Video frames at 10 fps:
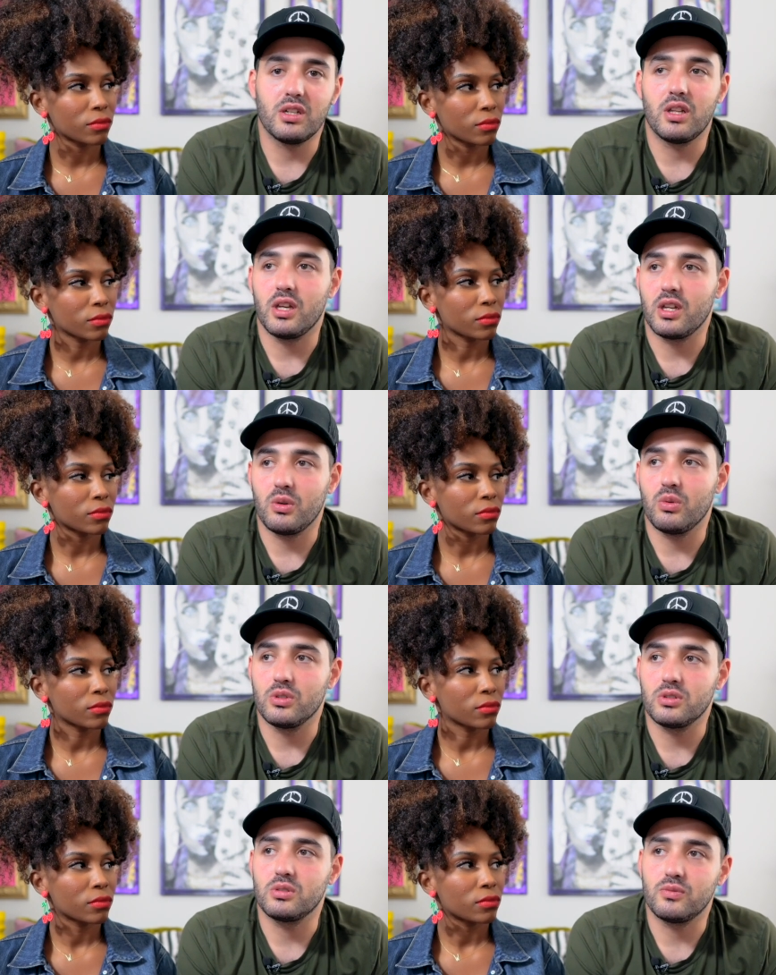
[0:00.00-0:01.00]
Speaker 1: like it
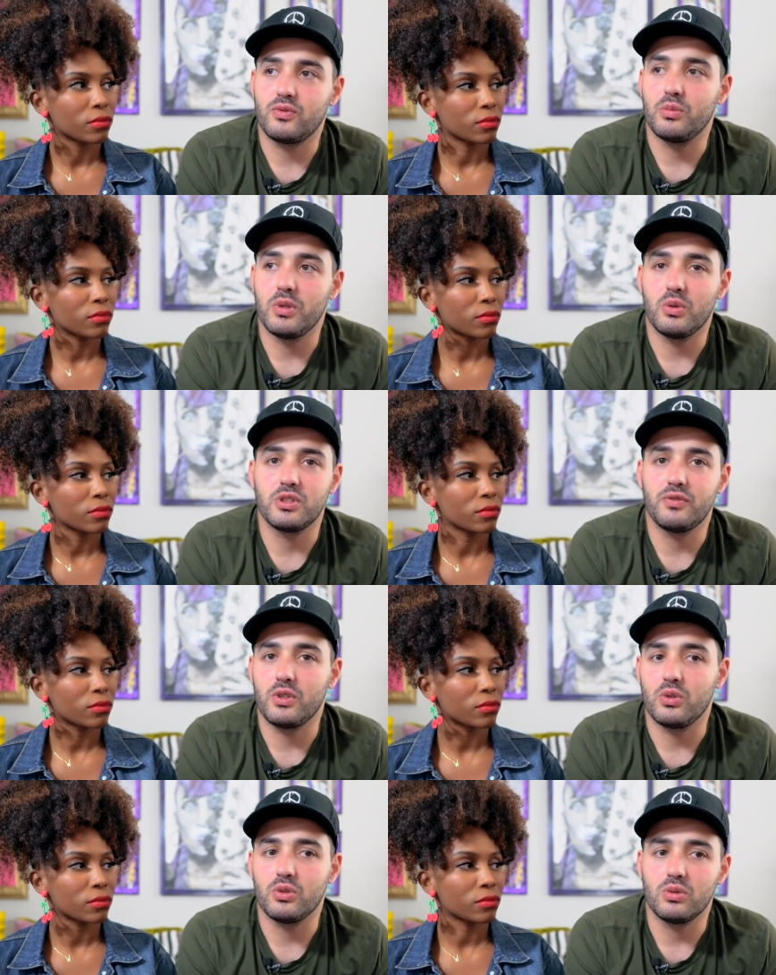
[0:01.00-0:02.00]
was, for me it was
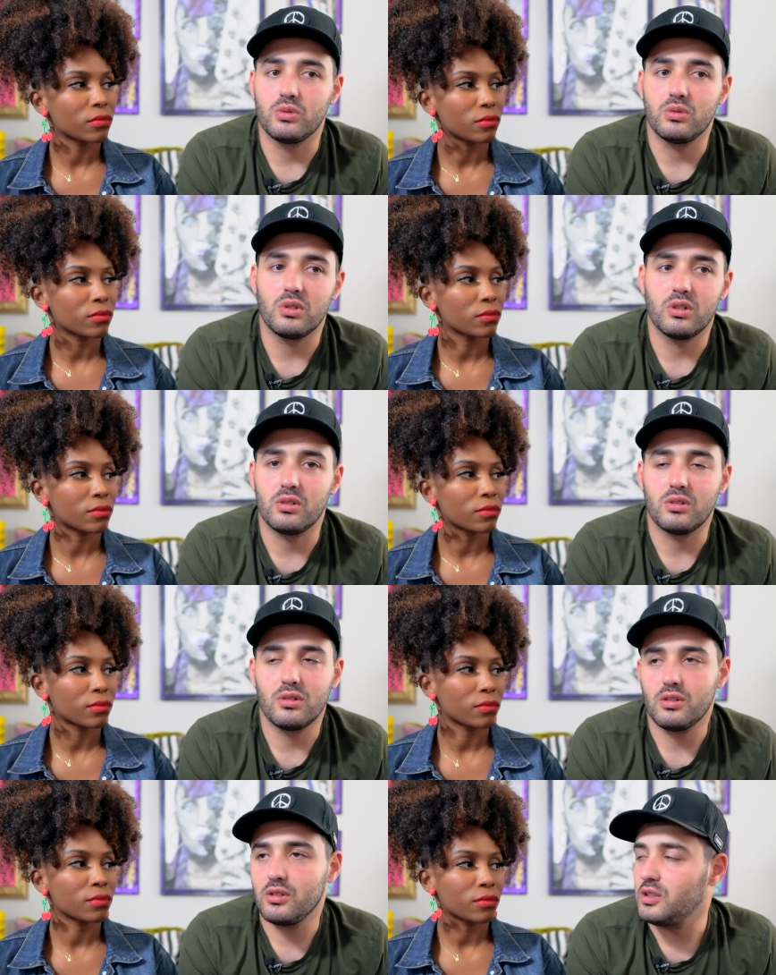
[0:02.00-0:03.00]
difficult to
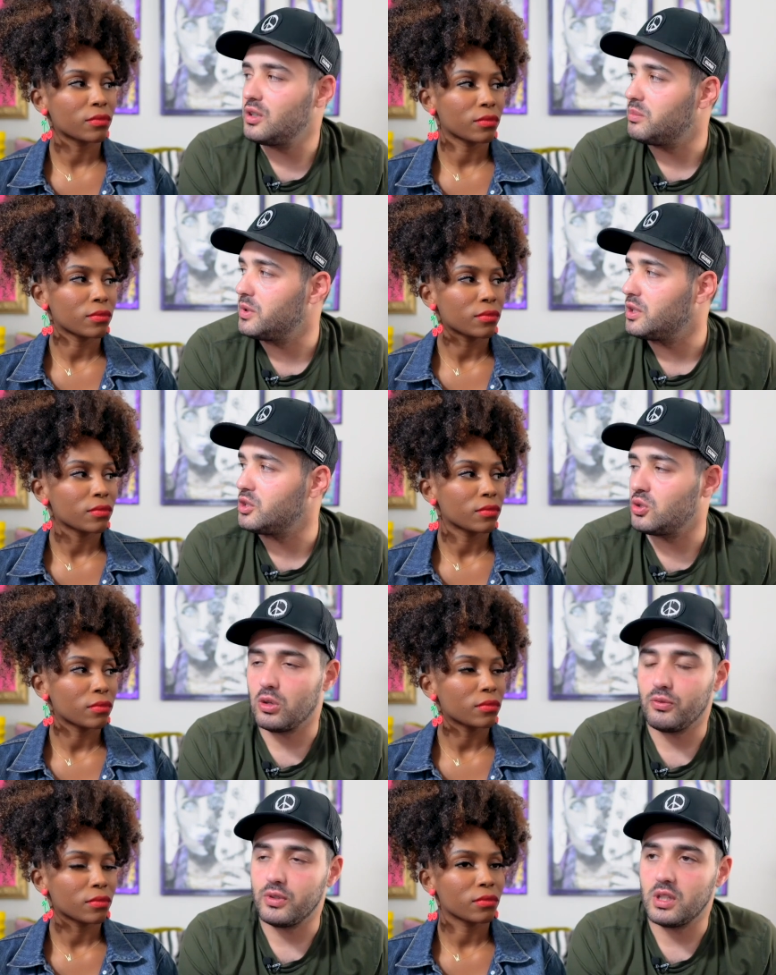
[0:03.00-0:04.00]
manage
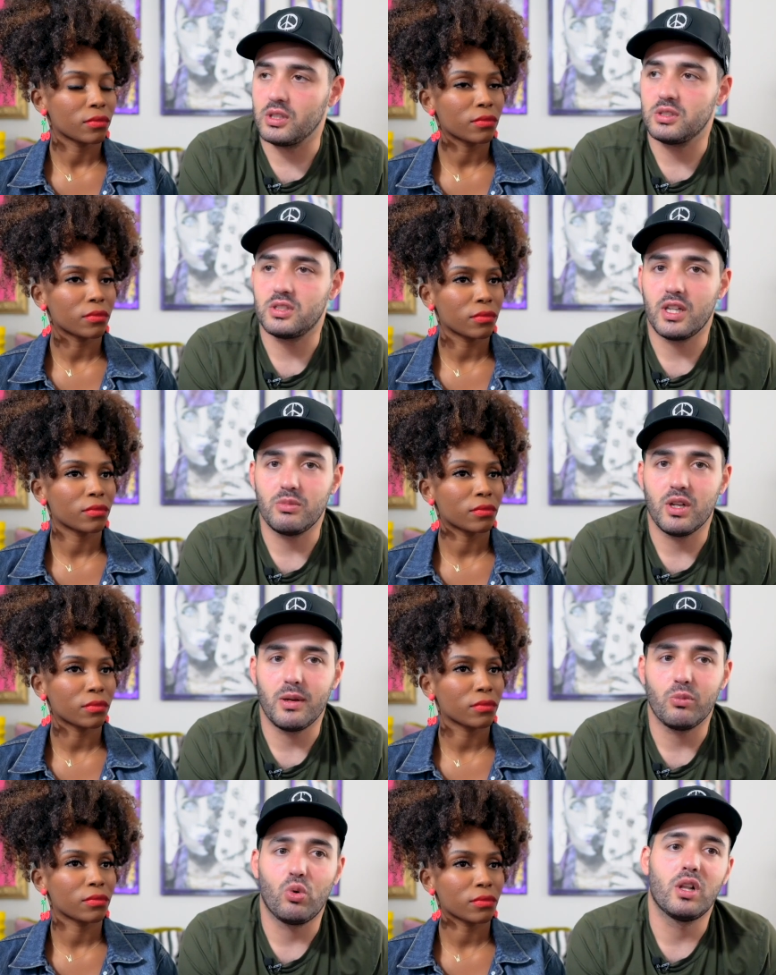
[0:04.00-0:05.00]
all of it at the same
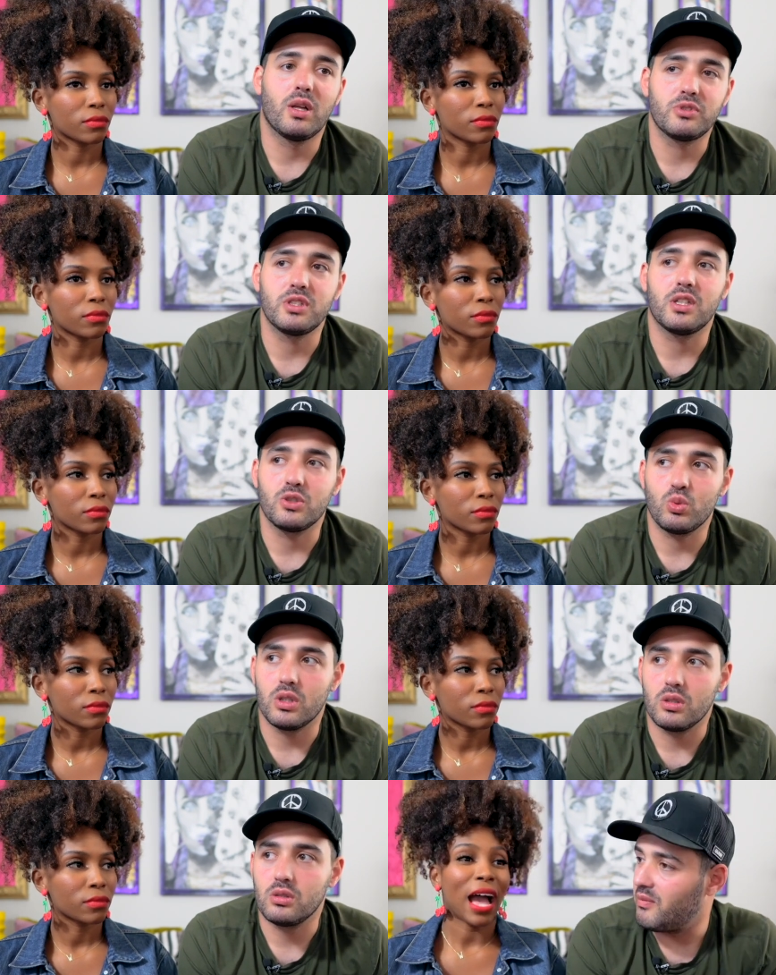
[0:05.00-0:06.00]
time while I'm sick as
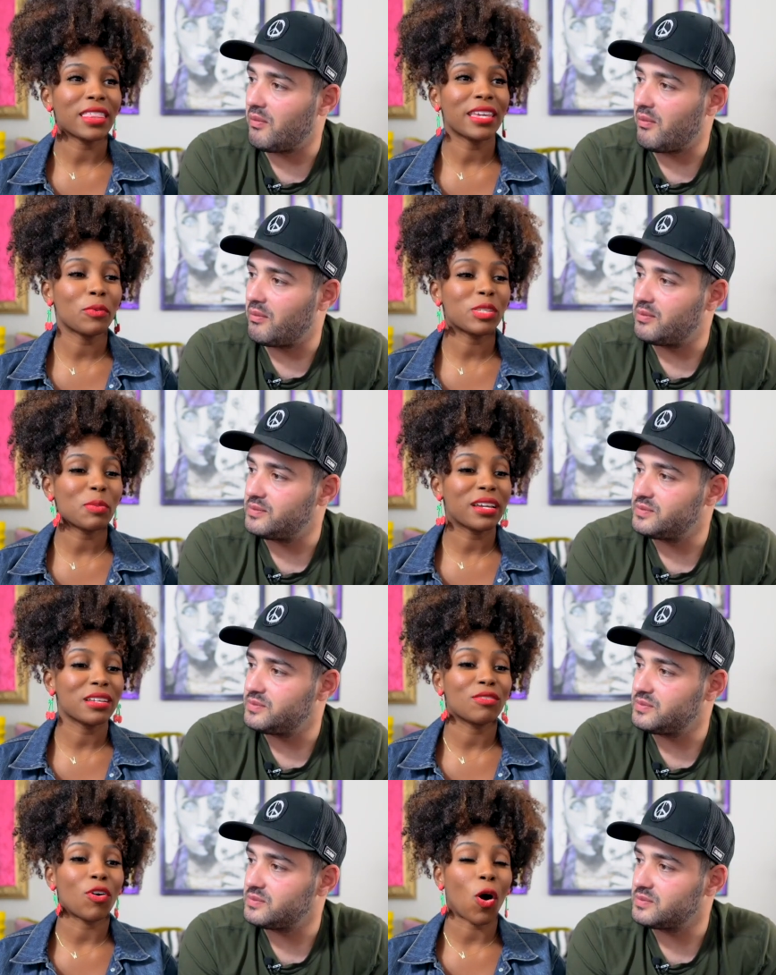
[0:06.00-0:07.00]
well.
Speaker 2: I think it was
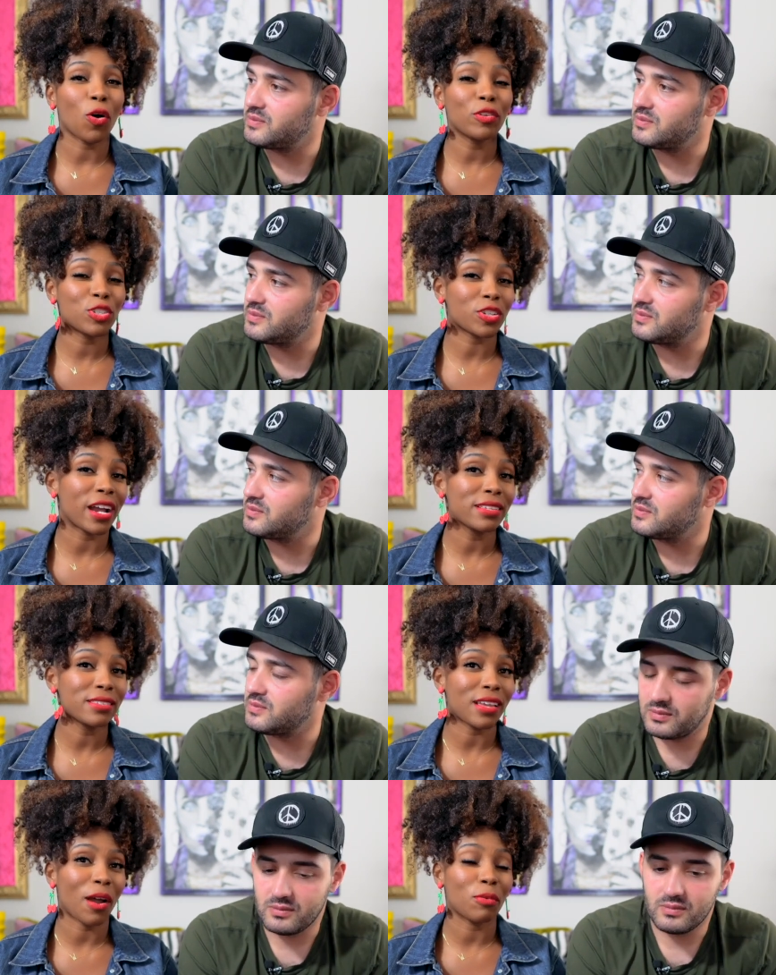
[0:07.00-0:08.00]
because of all the
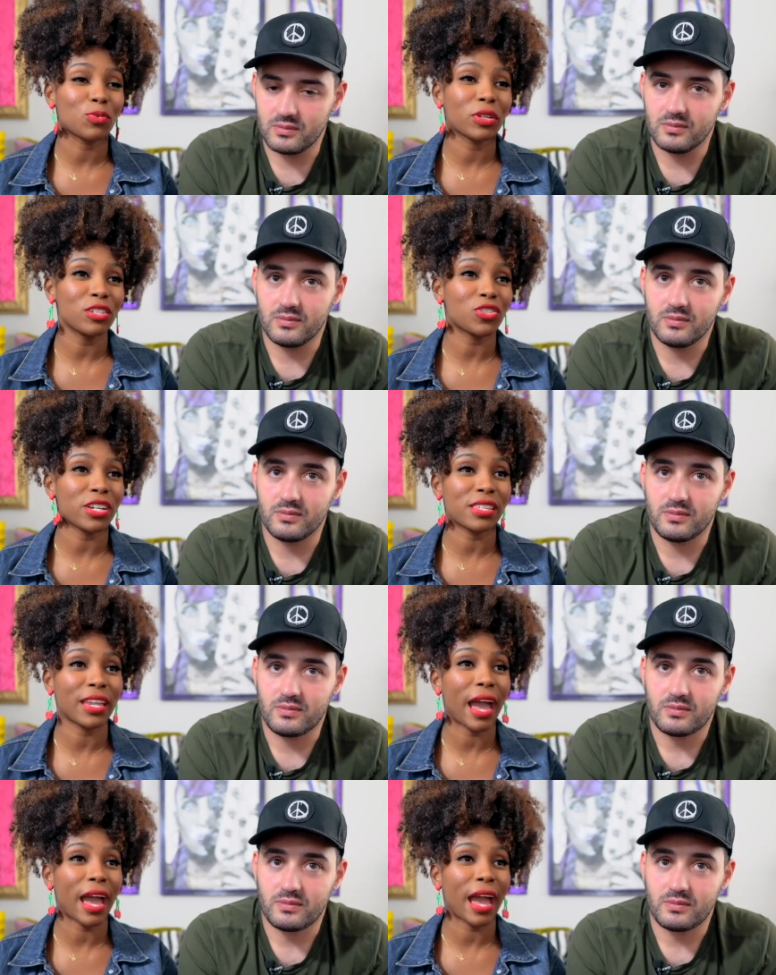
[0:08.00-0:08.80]
stress. I was really stressing